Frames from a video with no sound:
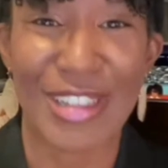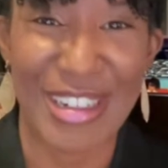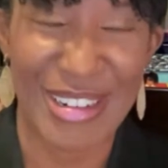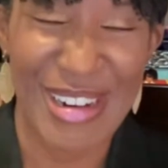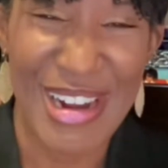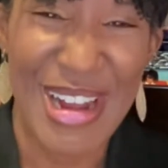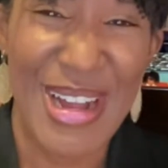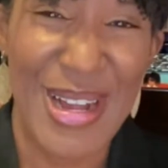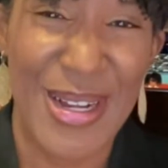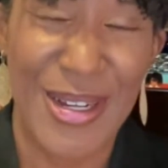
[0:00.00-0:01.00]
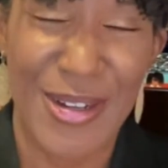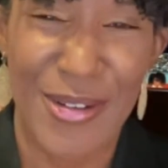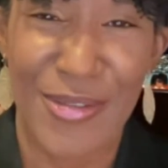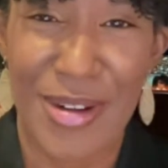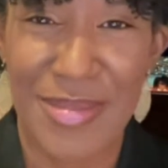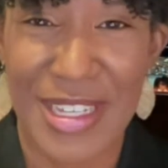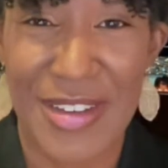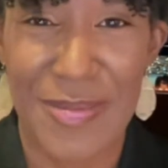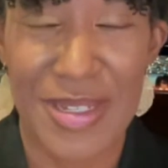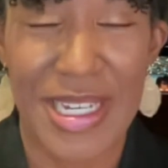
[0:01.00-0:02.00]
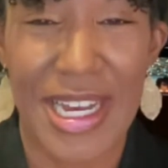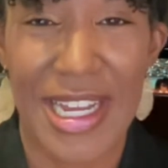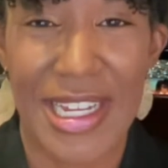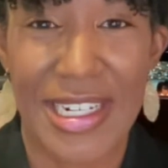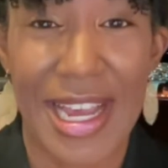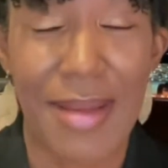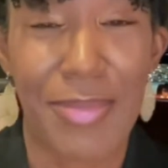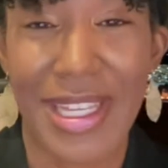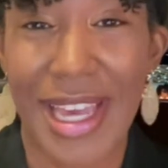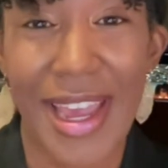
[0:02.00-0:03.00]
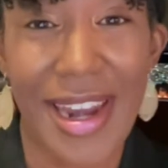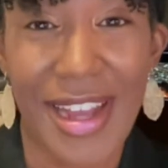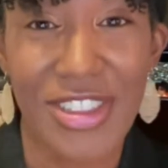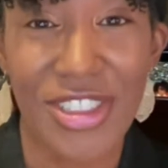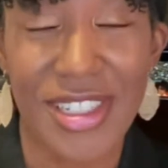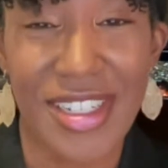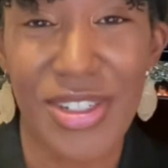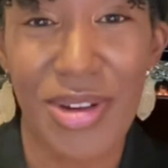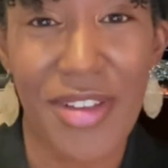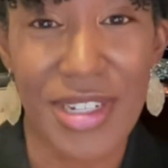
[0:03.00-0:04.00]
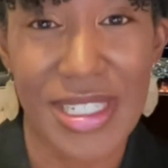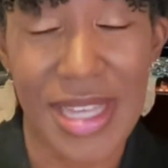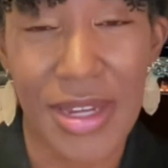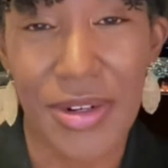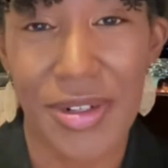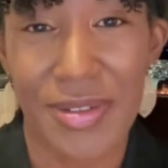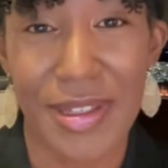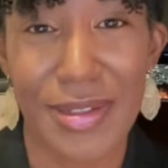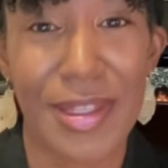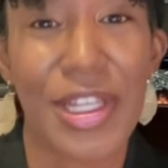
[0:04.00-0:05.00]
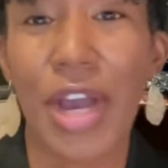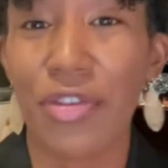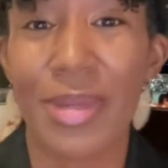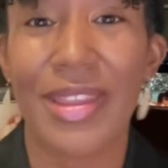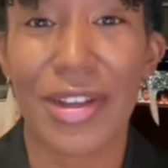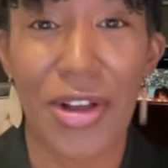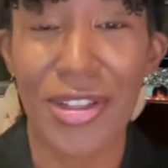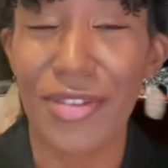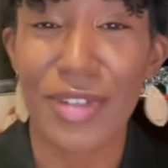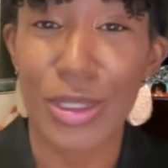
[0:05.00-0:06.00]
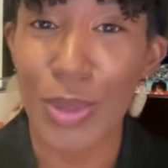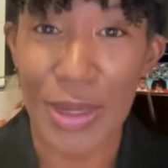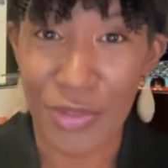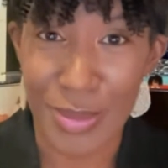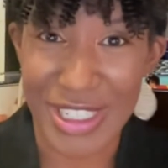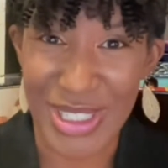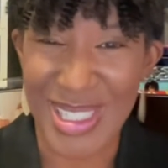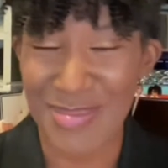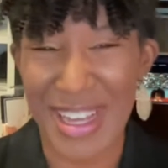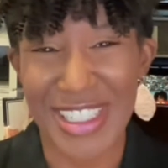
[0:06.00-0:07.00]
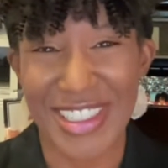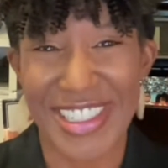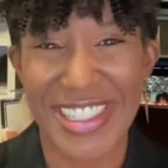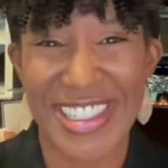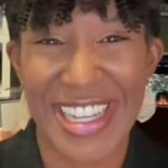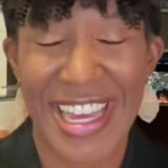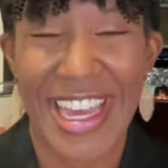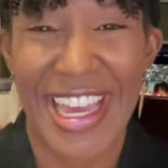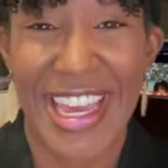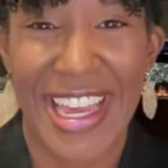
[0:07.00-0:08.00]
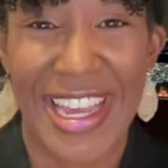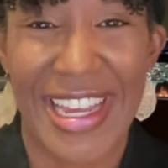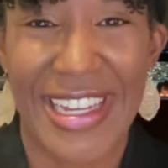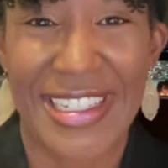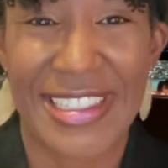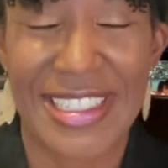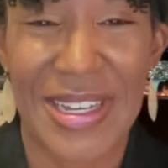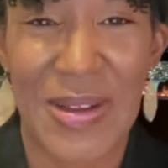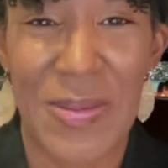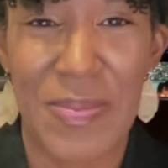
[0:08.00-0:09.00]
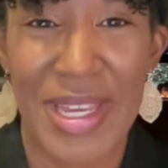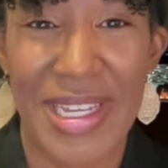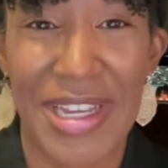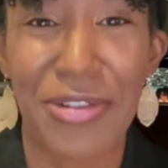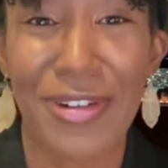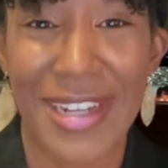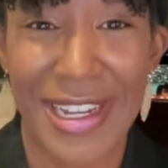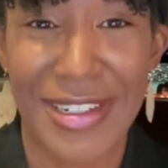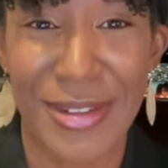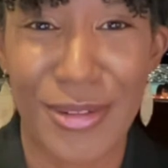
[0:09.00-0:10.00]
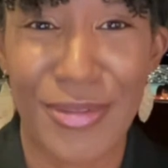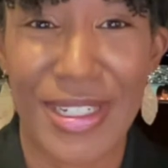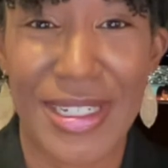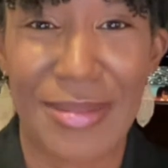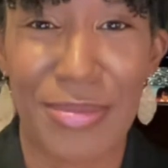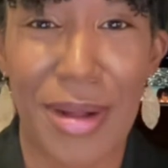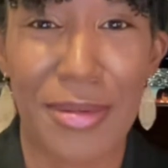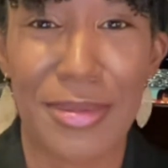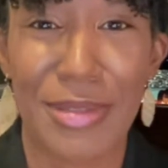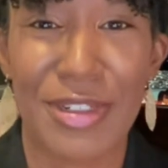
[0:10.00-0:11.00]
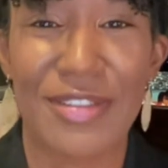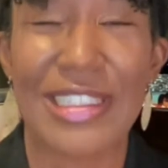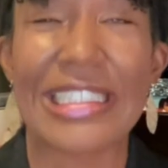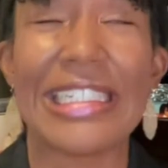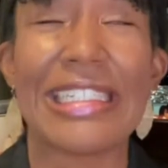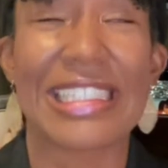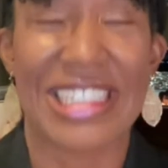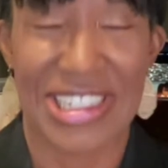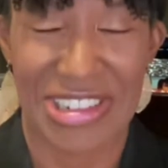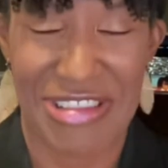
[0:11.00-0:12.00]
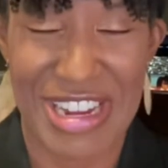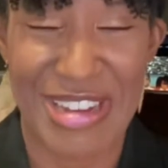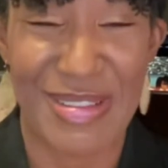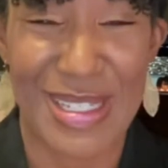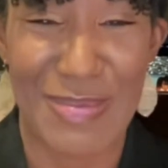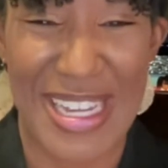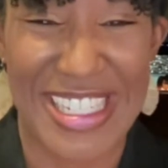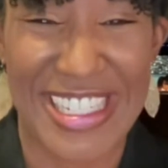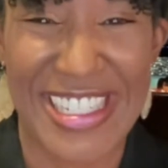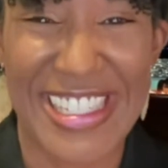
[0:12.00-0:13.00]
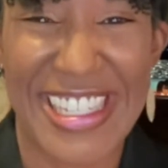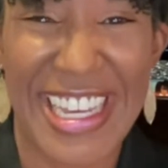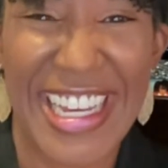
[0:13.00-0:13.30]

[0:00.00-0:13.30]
letter from the FBI. And I began actually as a graphic designer. In the government, they call it a visual information specialist. And being a creative in probably one of the least creative spaces